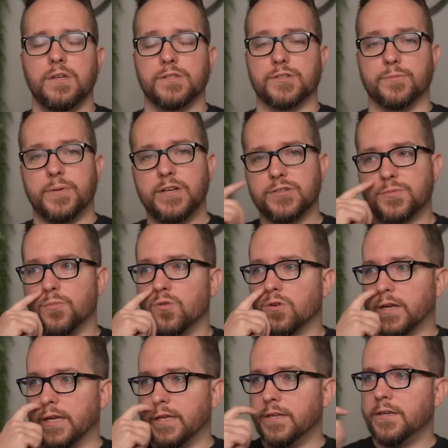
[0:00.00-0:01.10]
So Piers
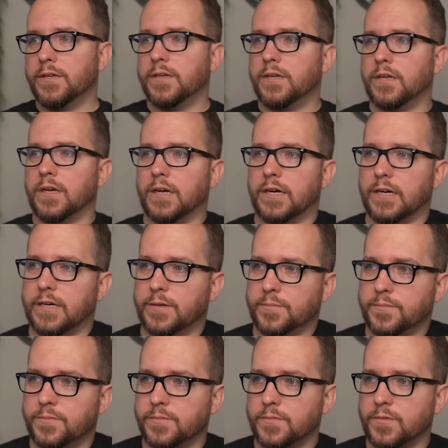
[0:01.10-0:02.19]
Morgan,
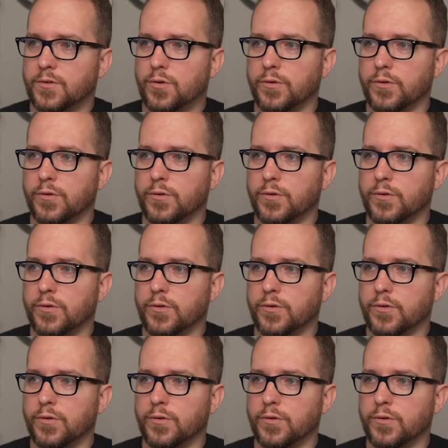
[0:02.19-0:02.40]
um,